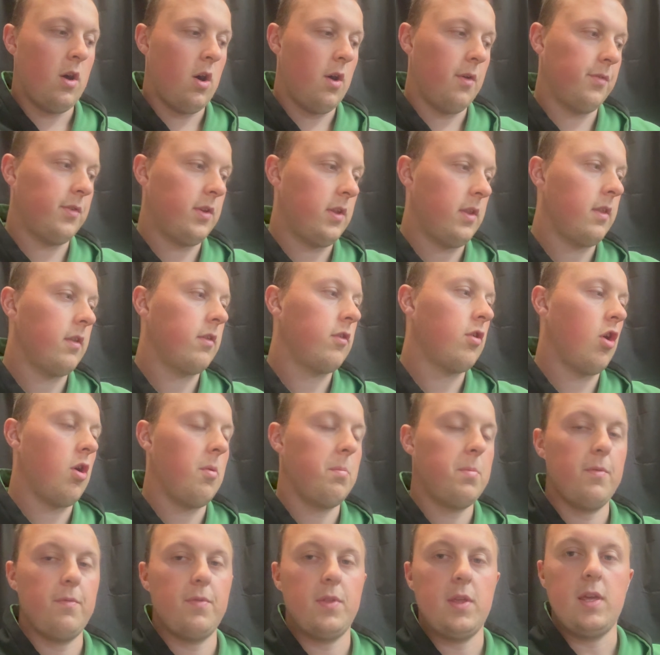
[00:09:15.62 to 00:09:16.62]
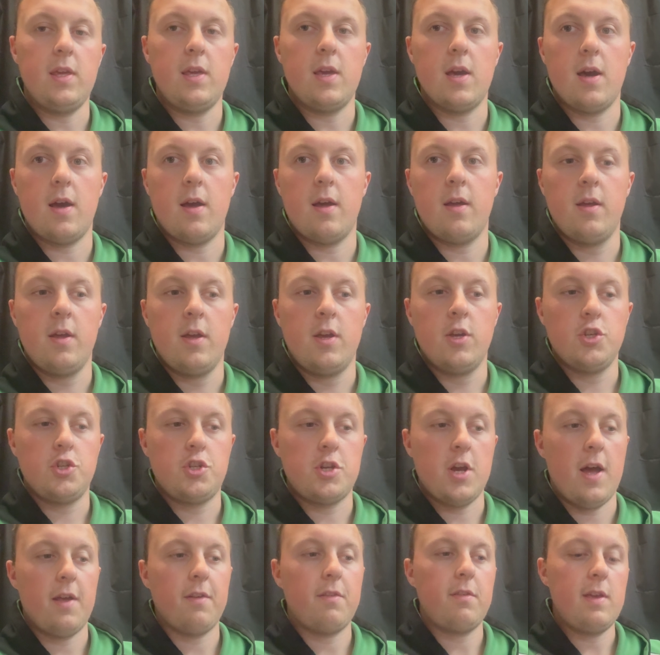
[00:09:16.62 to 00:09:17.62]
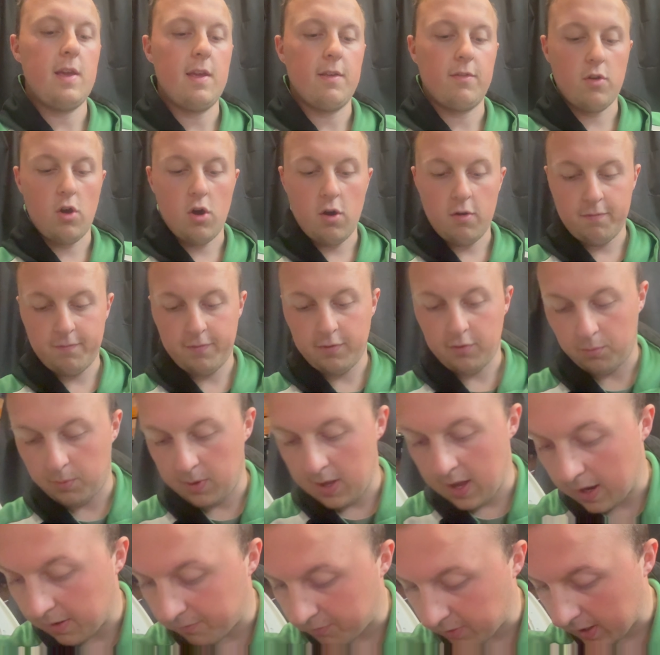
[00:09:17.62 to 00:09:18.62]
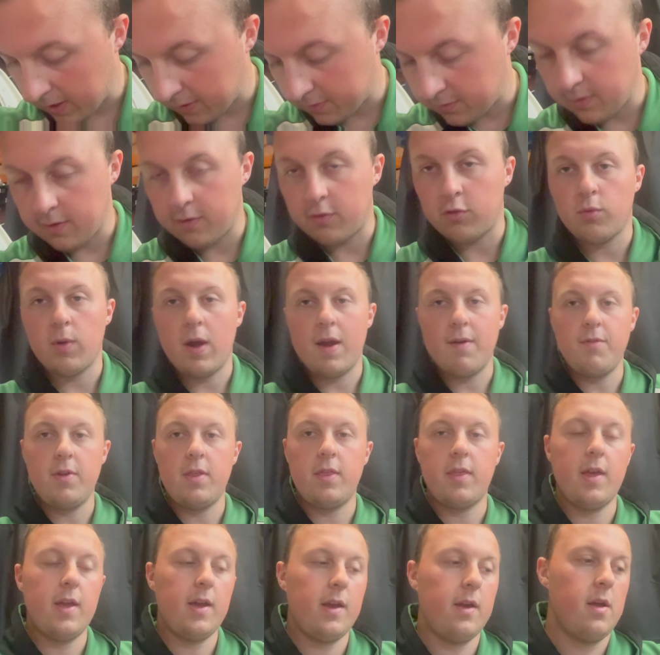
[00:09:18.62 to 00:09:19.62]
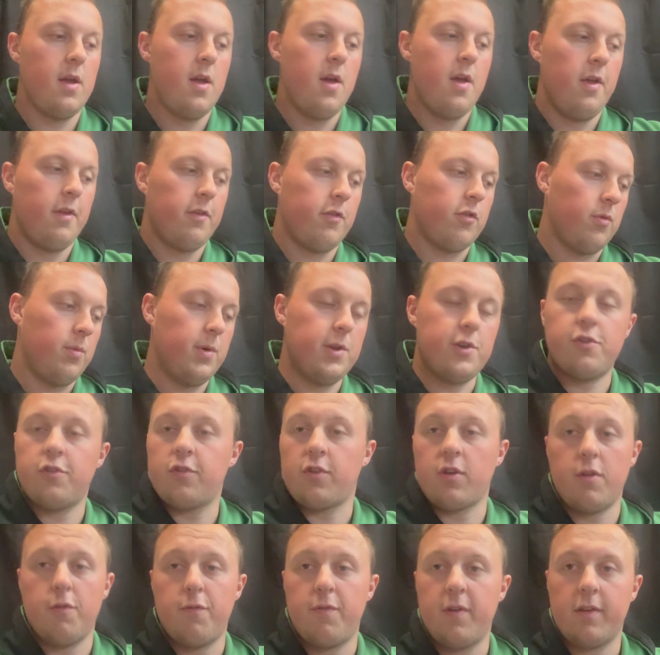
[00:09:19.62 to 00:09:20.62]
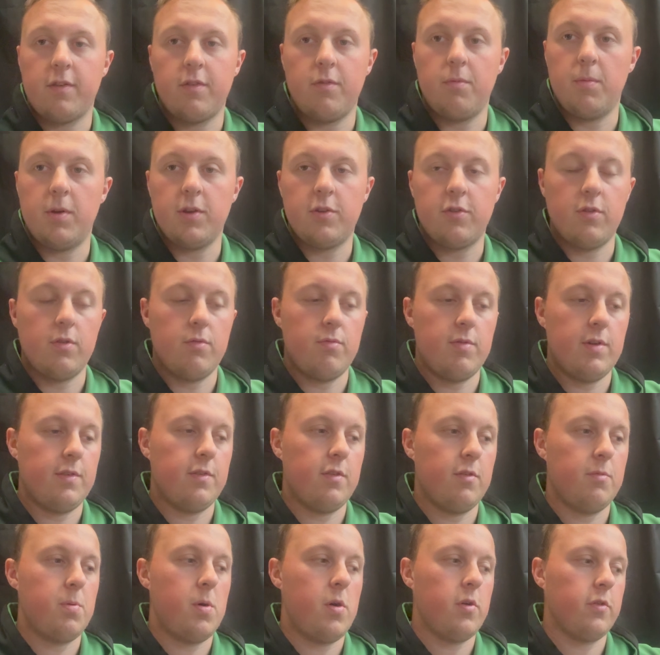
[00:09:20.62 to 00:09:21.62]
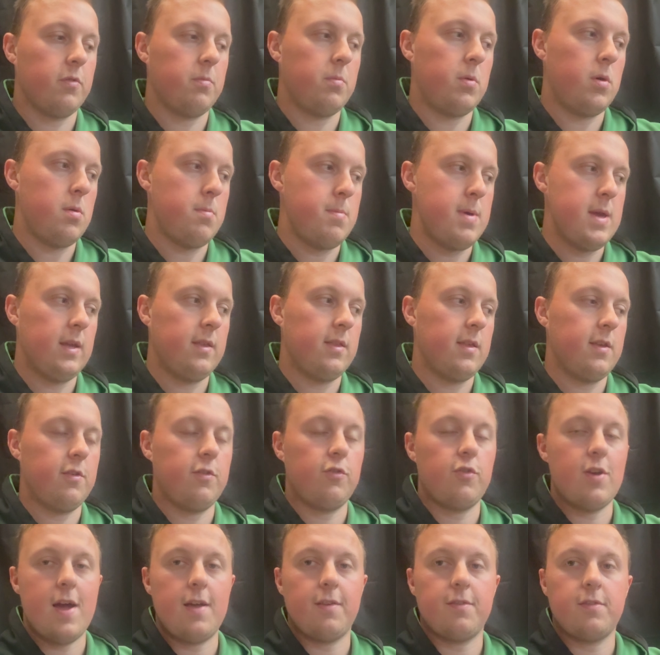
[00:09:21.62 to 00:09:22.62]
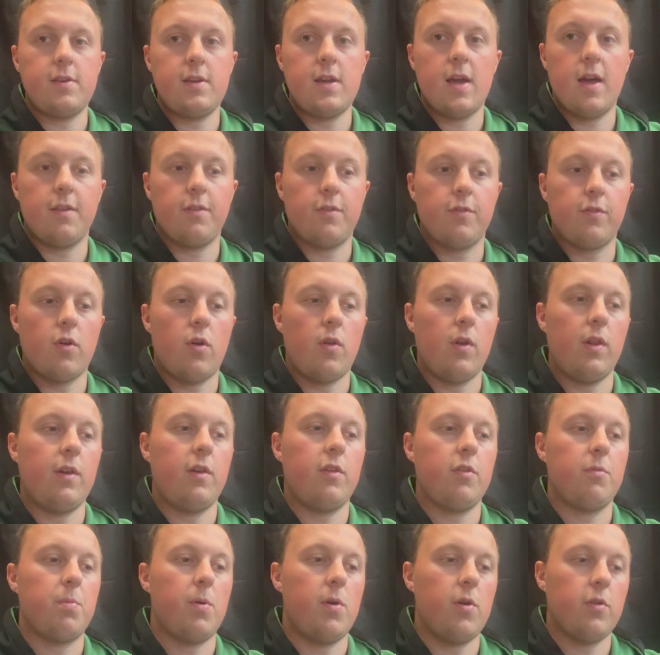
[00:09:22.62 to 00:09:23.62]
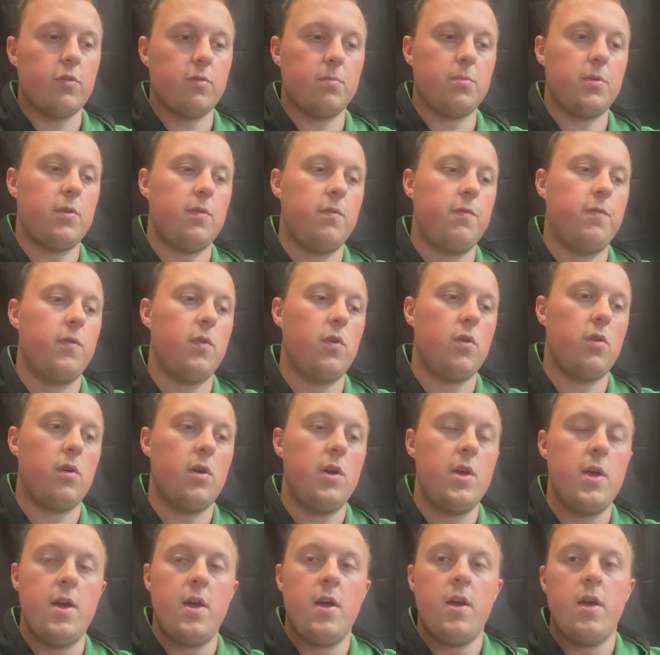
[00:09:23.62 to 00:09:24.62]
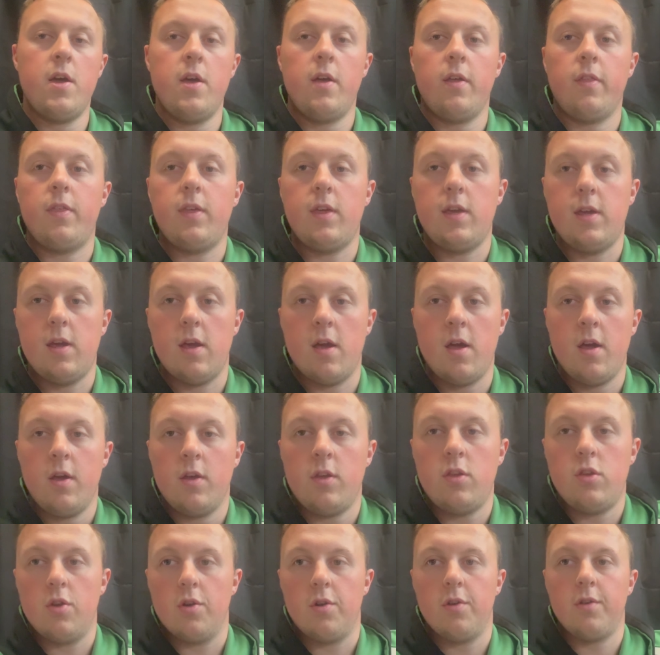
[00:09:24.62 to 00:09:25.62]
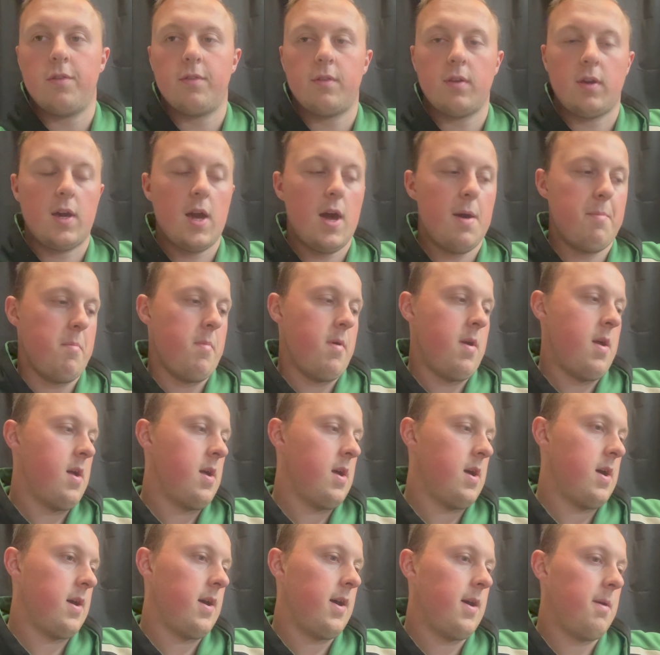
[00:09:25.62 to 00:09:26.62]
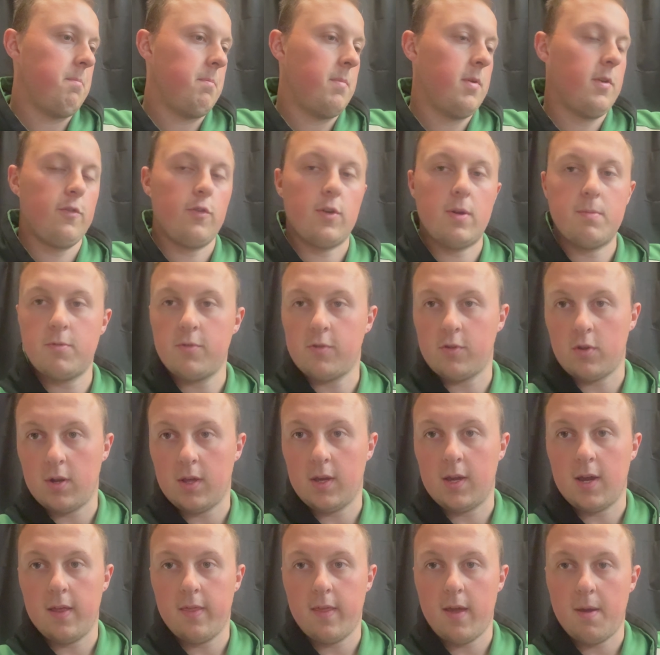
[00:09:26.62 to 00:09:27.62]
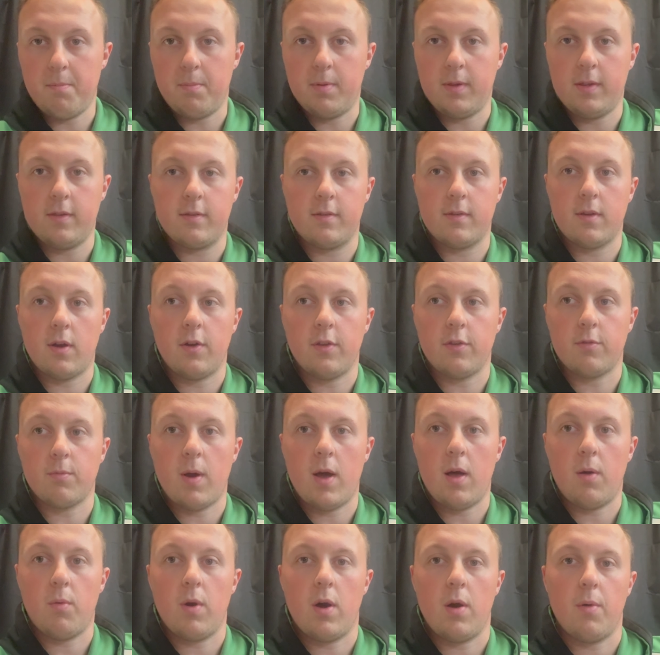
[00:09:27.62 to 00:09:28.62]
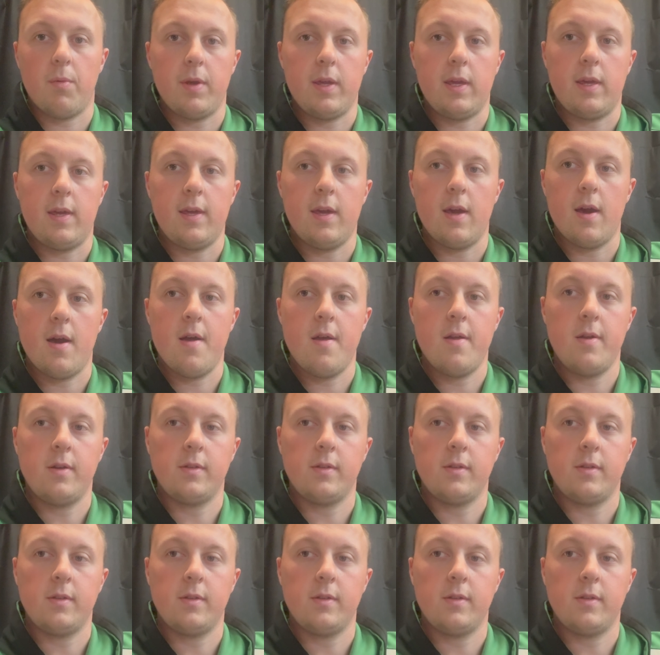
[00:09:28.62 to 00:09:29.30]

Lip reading: obviously the top of the chassis is off, so we have access to everything. So we're just going to fix as much of the rust as possible and make this chassis as solid as possible for the years to come. So I'm just going to cut them pieces out as well while we're here.